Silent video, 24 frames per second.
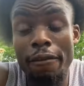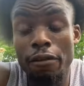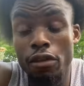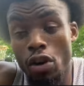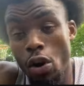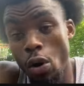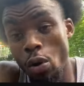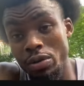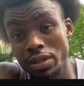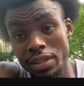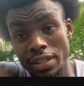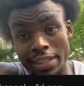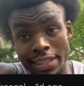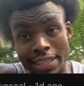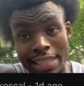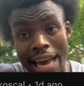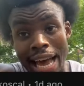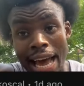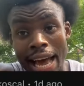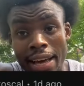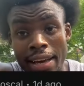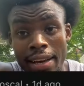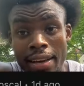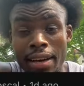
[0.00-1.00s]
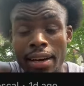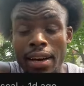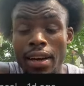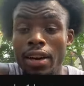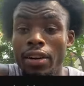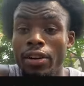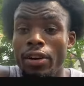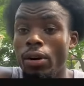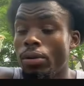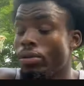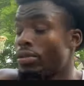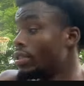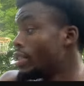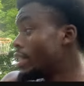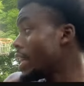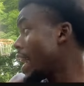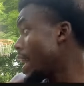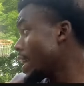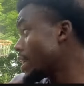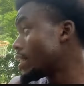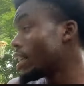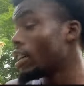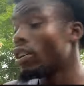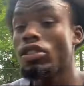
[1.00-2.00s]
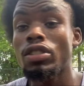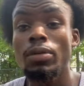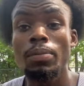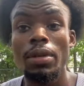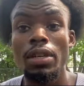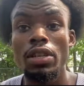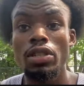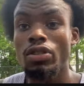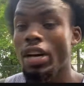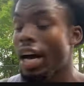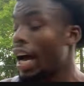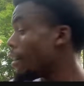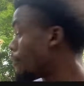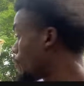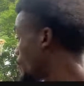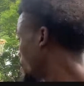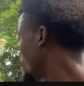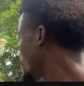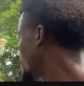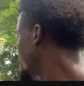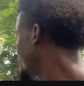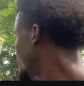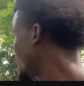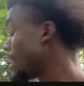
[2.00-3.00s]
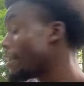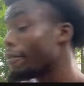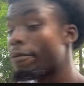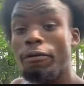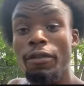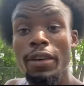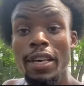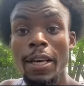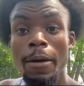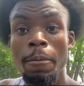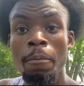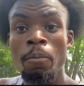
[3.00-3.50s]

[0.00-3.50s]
Coach Jack. Coach Jack tells me to try from 10 feet